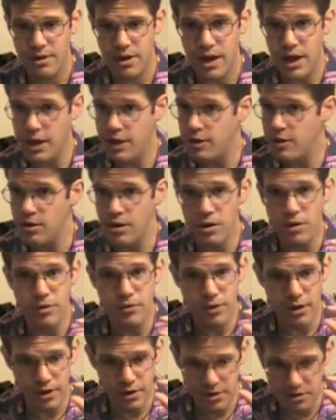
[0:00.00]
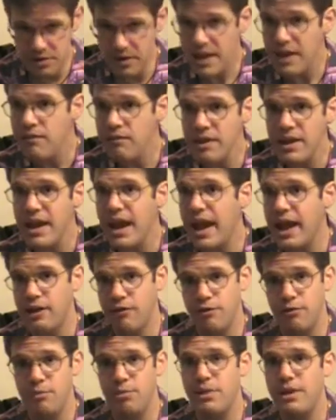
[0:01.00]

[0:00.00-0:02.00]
and you don't deviate from